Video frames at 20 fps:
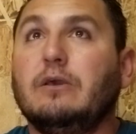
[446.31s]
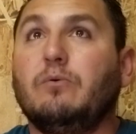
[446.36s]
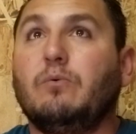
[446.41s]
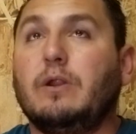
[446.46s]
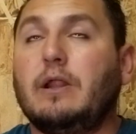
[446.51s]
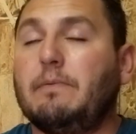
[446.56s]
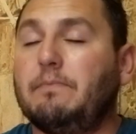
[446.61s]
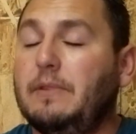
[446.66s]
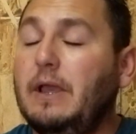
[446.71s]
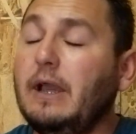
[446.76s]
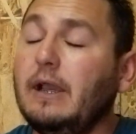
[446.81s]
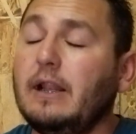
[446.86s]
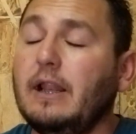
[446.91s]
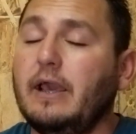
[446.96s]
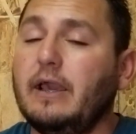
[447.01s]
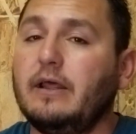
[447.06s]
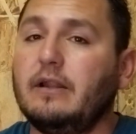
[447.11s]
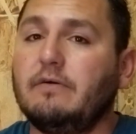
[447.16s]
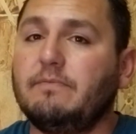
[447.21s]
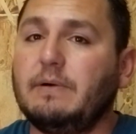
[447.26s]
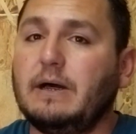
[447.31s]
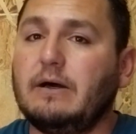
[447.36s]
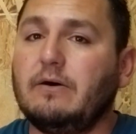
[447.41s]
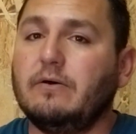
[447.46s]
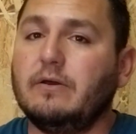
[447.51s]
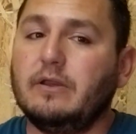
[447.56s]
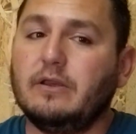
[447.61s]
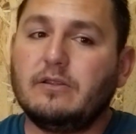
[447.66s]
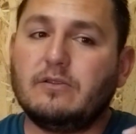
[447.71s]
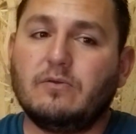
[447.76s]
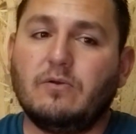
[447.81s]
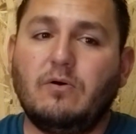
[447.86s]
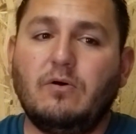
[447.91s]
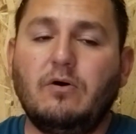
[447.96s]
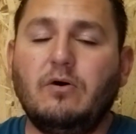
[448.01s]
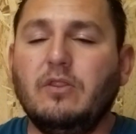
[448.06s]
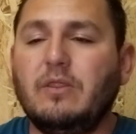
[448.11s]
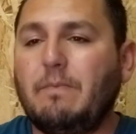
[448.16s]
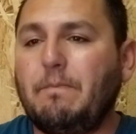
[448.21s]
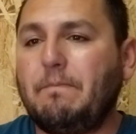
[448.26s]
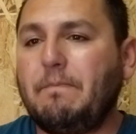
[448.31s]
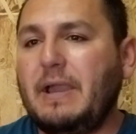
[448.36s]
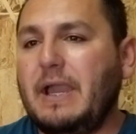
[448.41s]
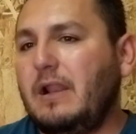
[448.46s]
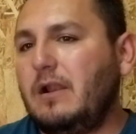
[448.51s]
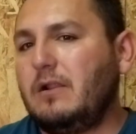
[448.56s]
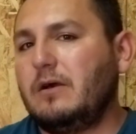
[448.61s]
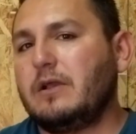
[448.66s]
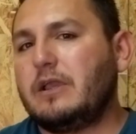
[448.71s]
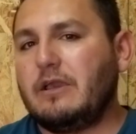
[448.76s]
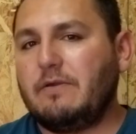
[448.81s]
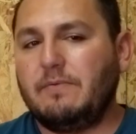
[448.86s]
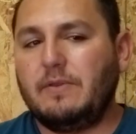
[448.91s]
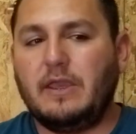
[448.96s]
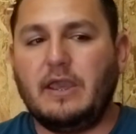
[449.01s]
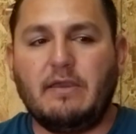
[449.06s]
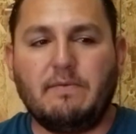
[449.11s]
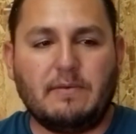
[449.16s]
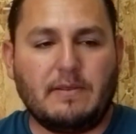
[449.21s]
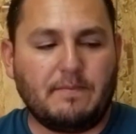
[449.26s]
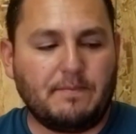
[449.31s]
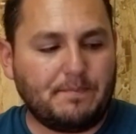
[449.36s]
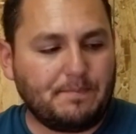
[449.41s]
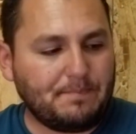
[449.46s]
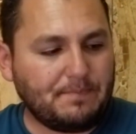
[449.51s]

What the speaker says: What I'm not glad about is all the bad luck I've been having.